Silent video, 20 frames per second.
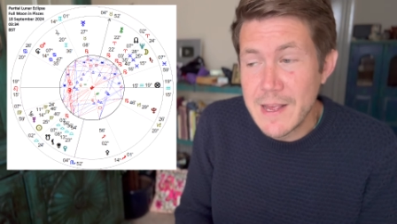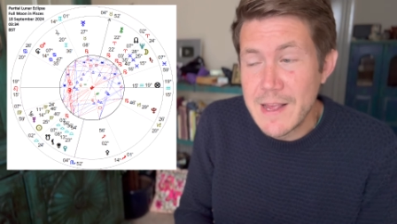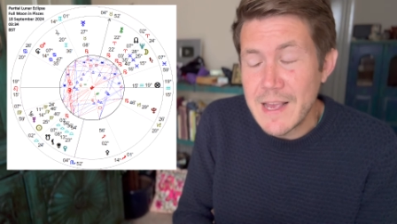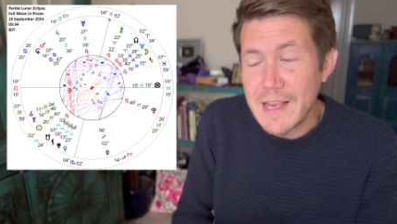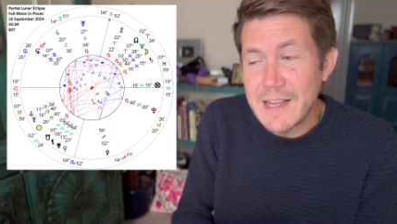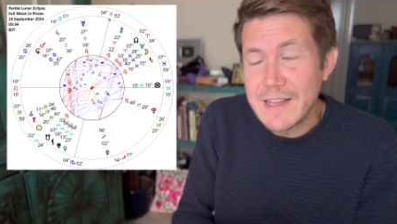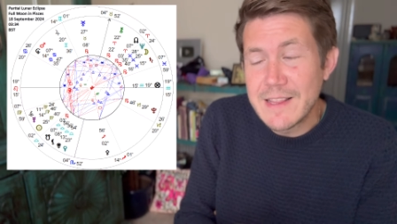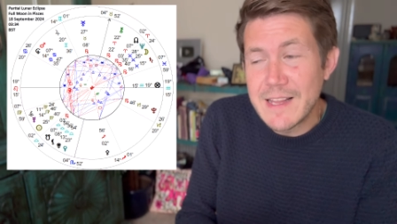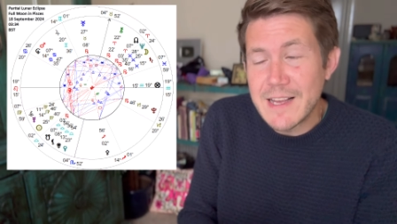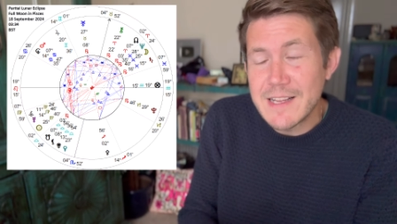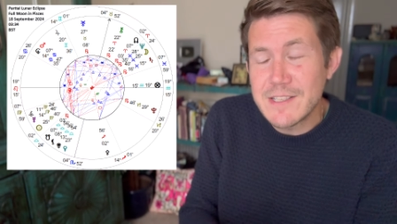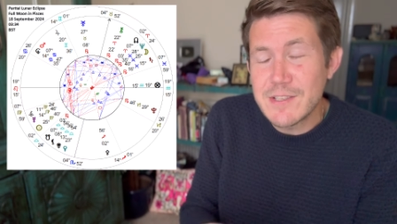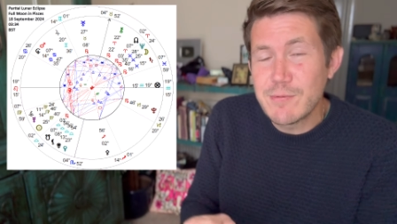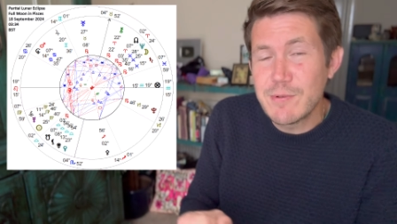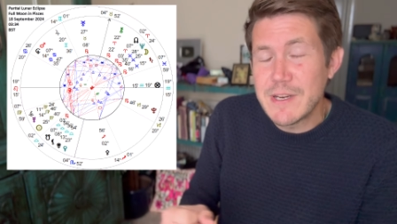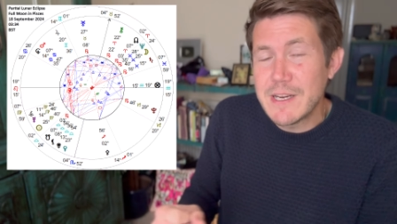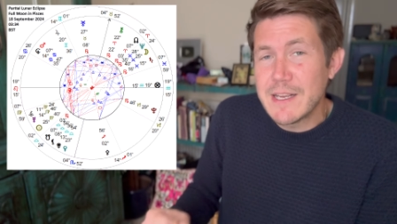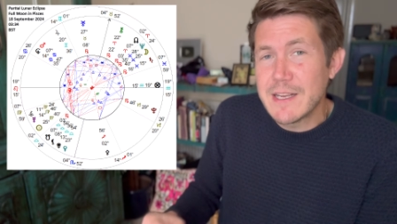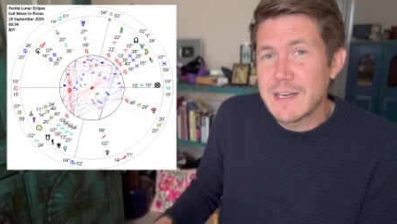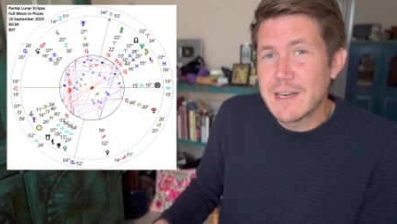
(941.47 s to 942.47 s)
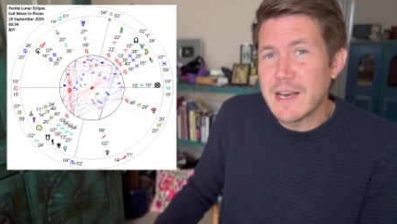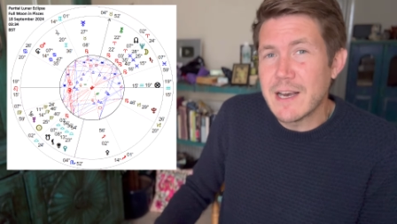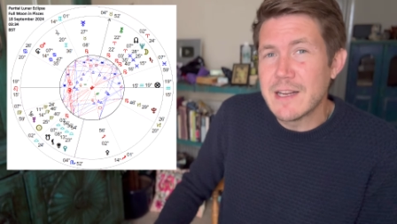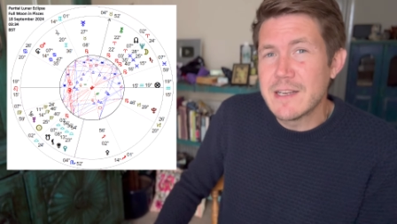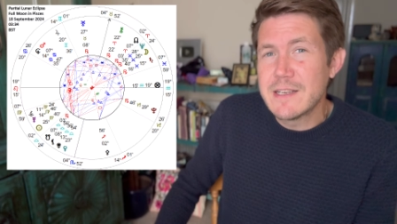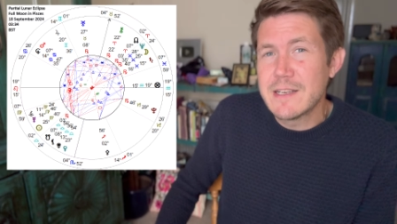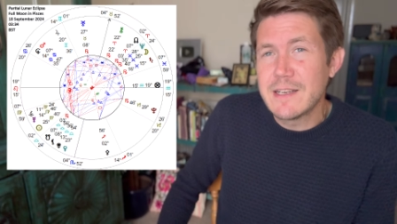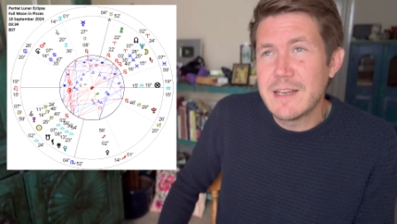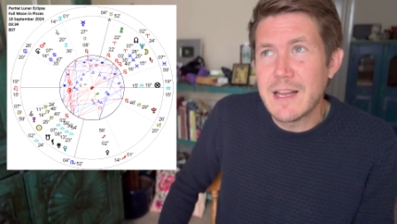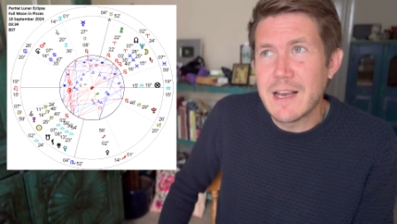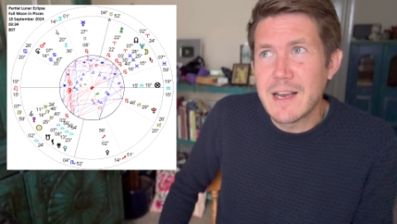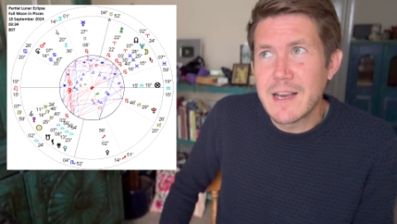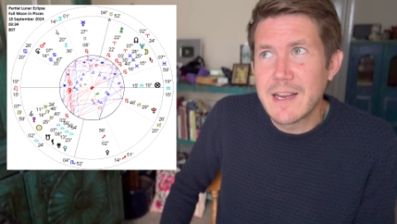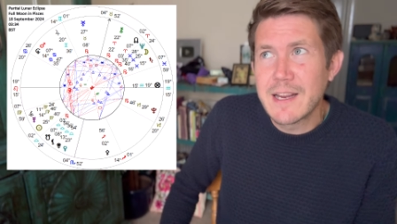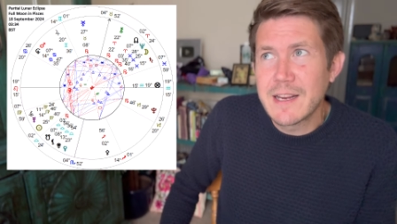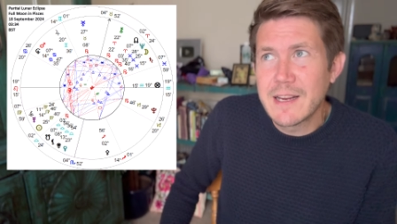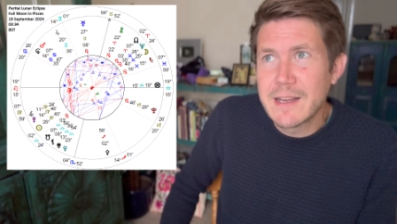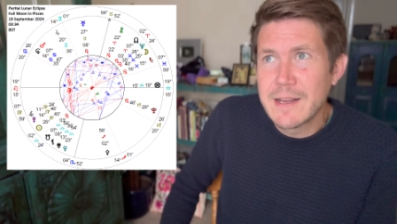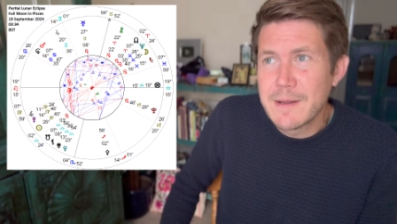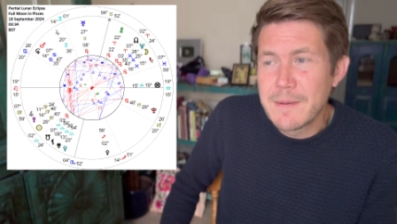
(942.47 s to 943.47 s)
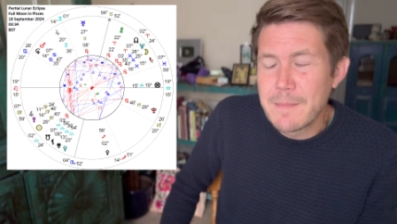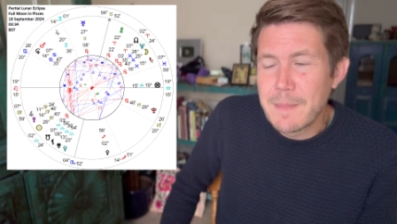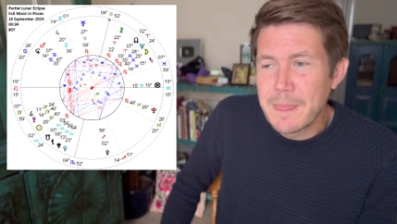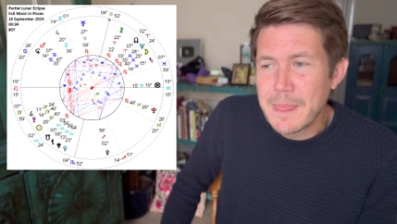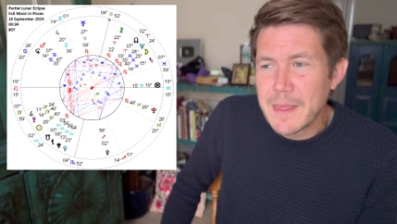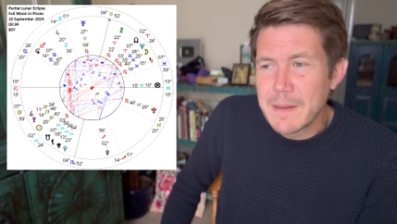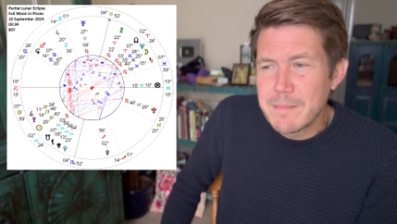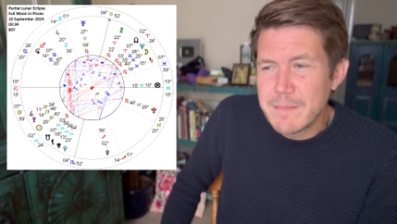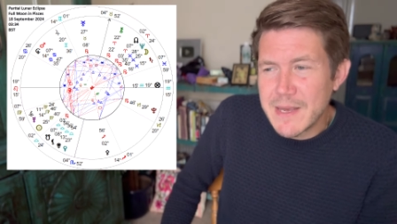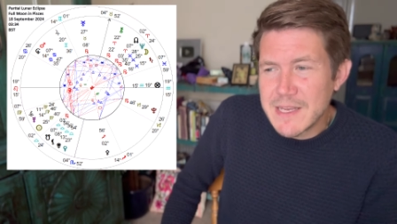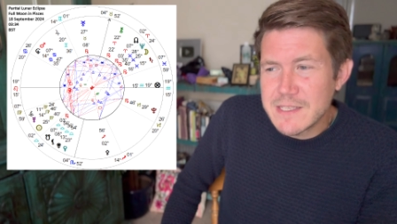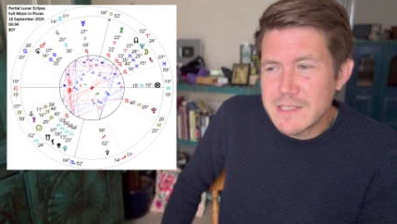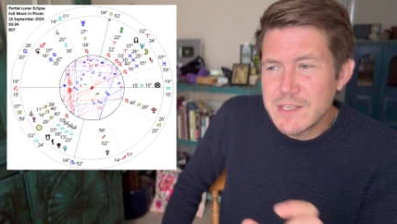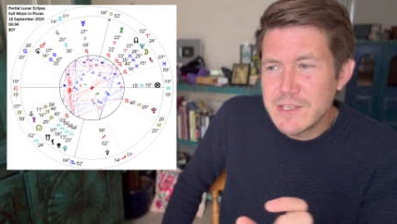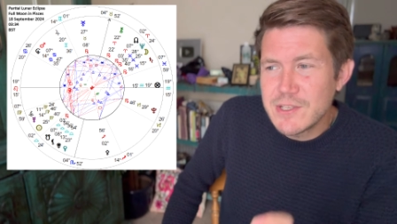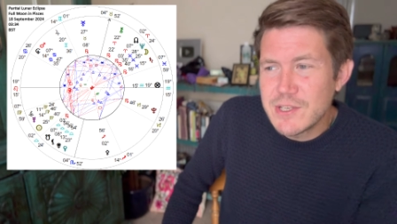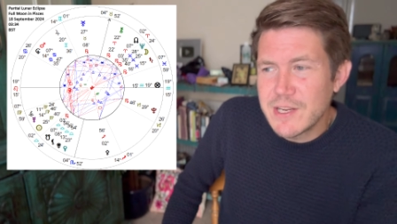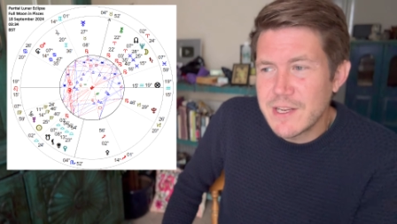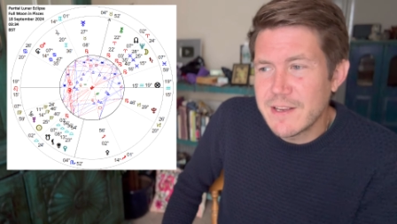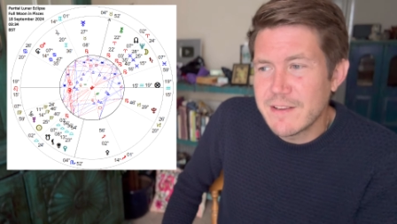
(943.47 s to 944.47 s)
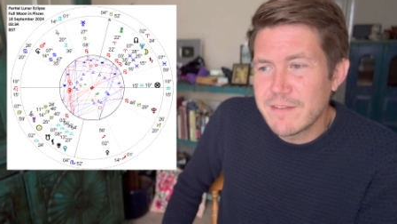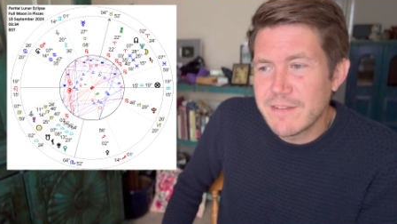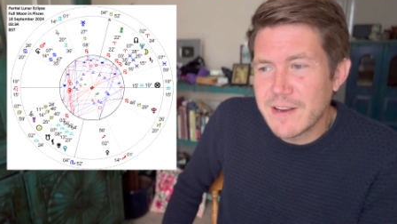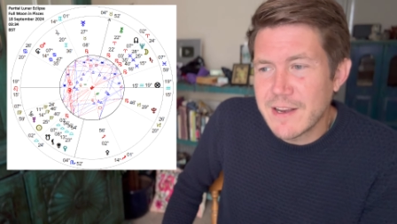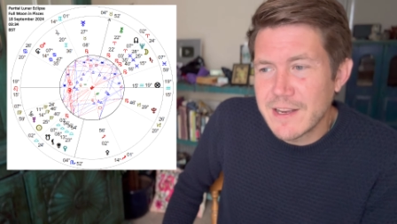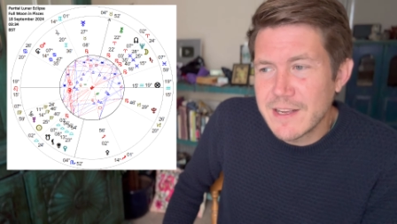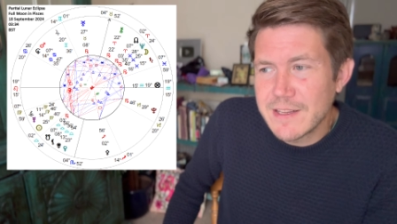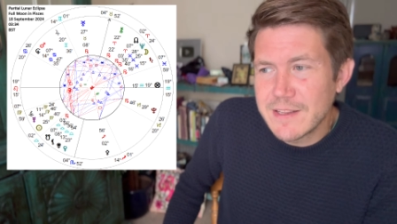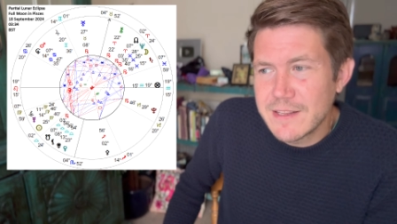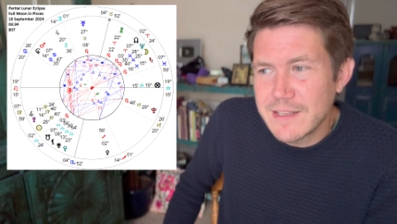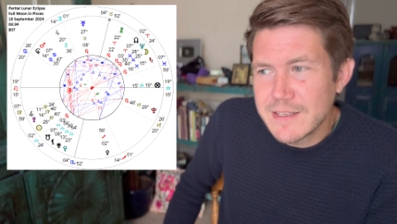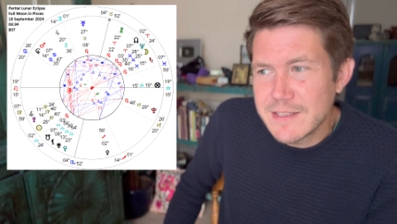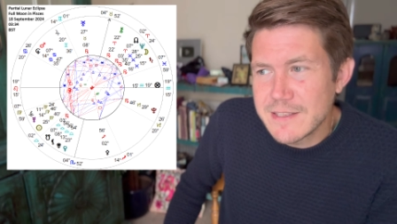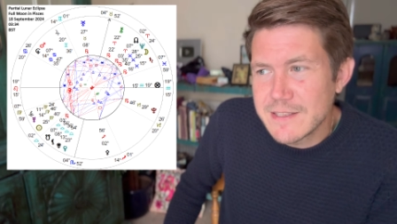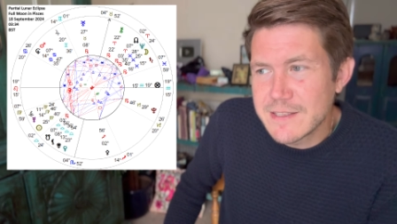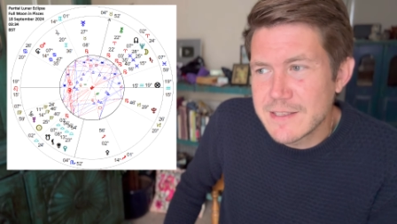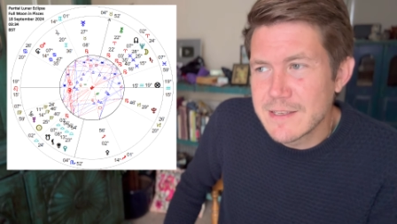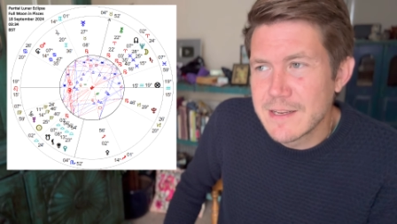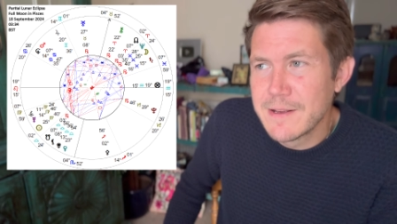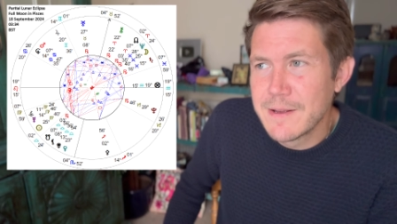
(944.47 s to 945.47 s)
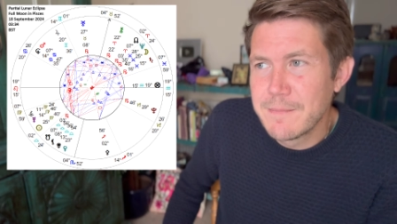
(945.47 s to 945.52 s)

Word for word: And that's really an underlying message here via this